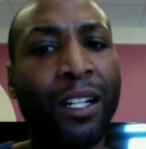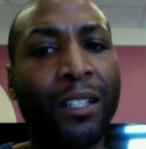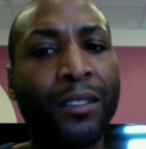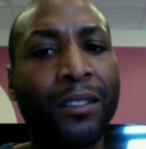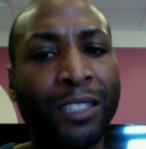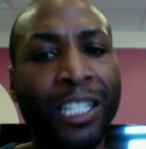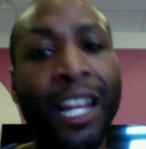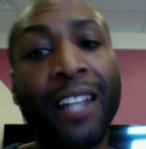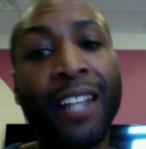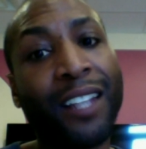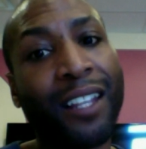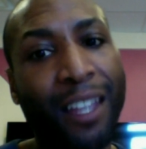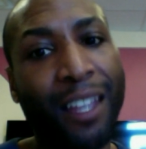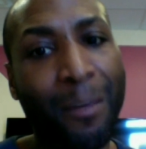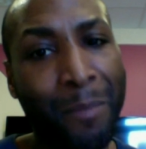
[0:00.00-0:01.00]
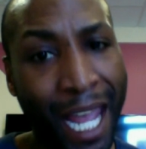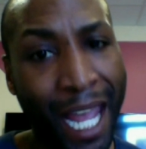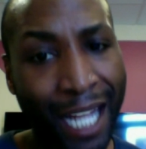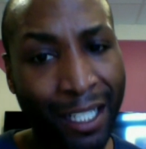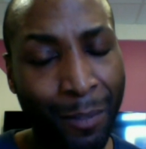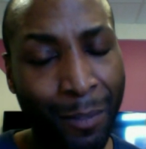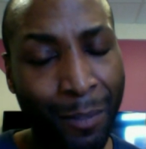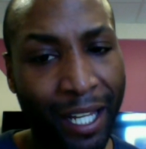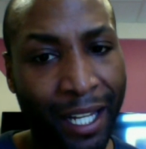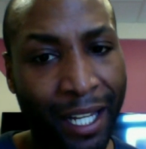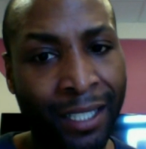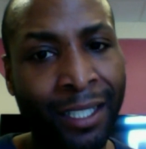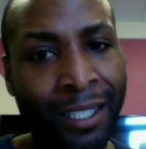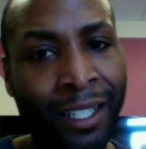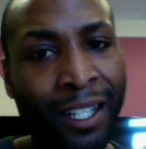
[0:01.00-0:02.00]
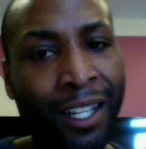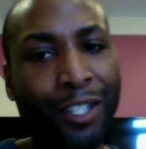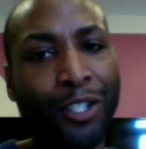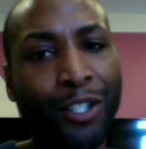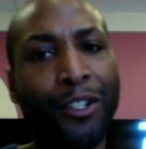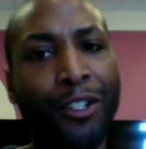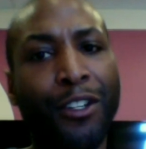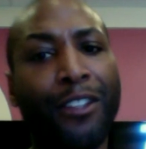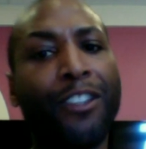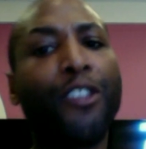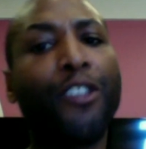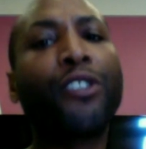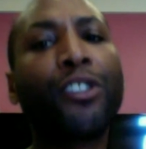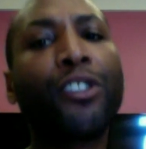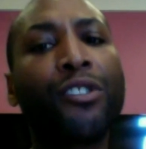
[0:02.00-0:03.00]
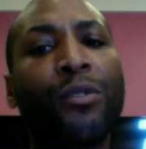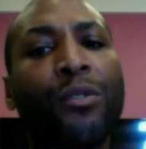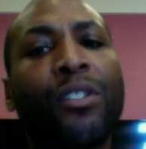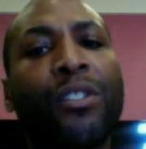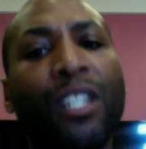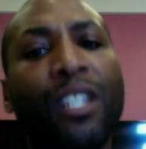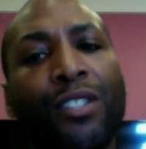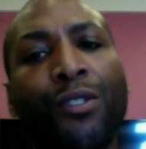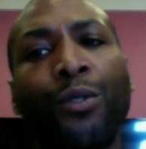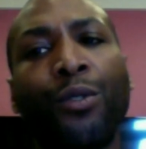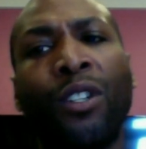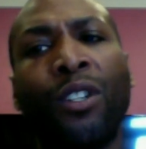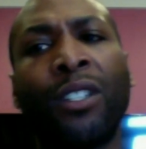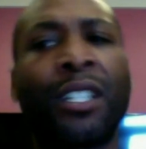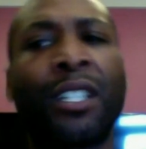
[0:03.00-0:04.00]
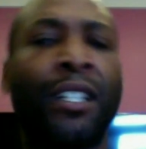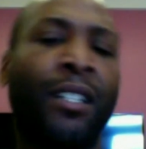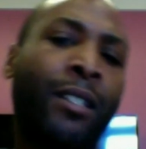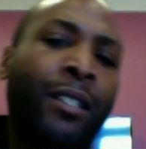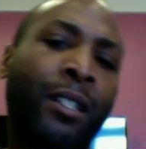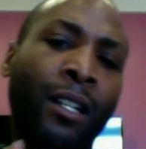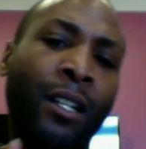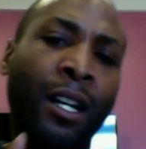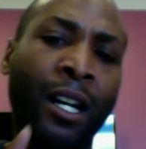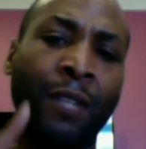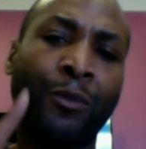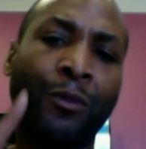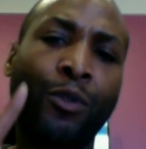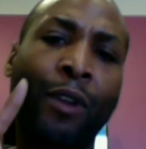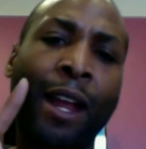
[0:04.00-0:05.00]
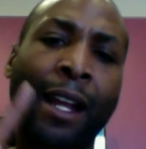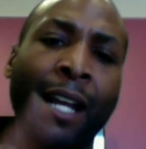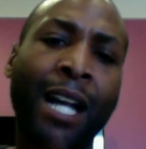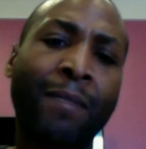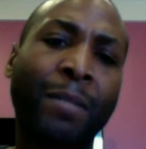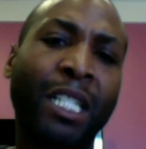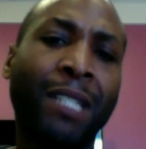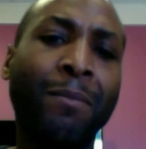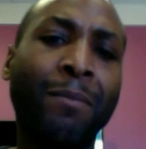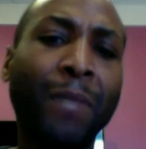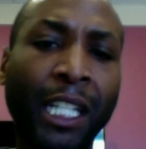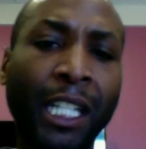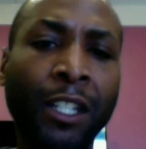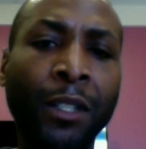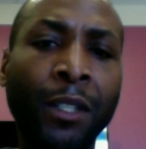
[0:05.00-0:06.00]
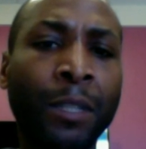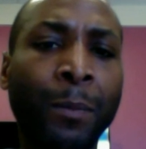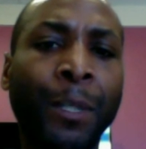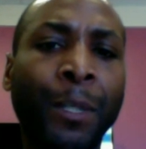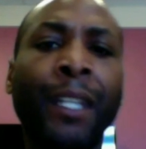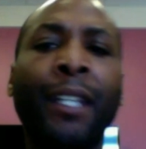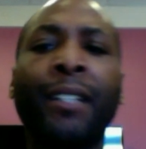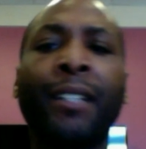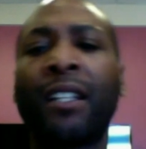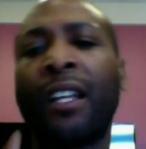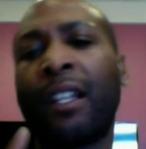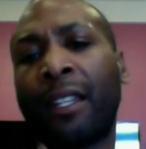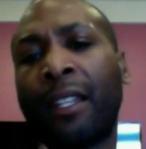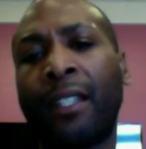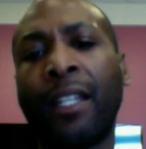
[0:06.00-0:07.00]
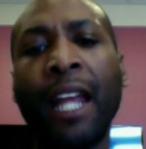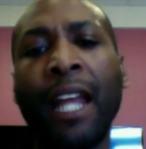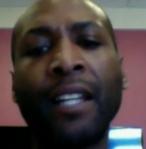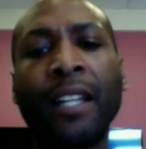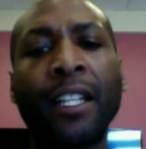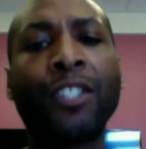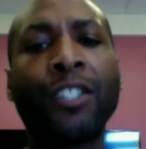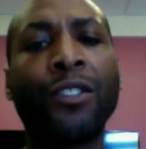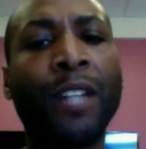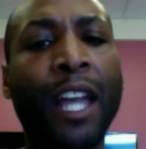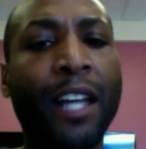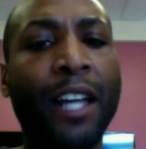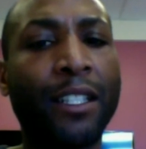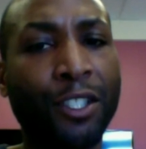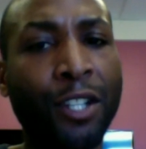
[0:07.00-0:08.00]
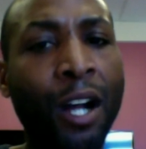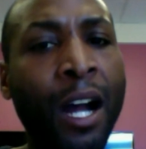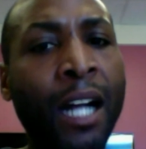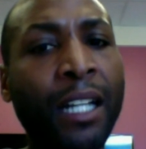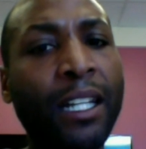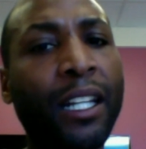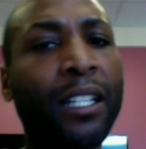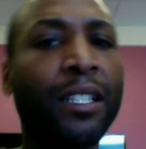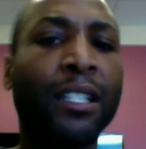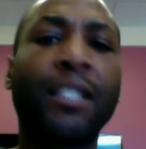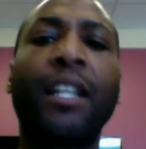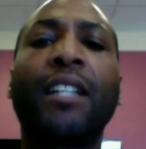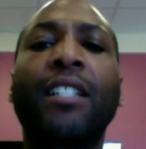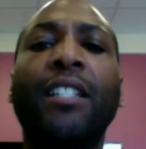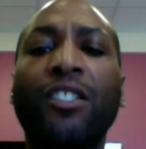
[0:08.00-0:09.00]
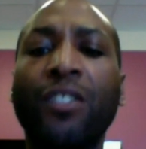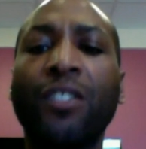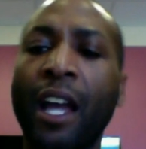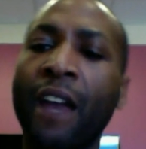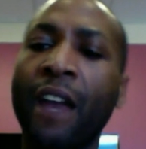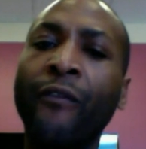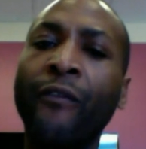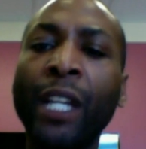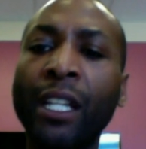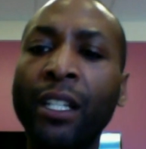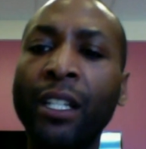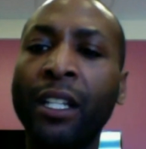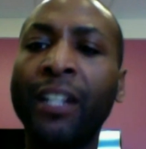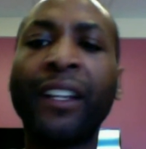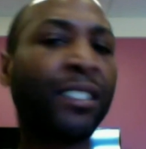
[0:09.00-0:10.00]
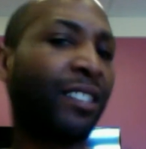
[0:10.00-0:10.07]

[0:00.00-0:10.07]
change out that backsplash, you can use this tool to track how much money you spent, the day that you got started, the day that you got finished,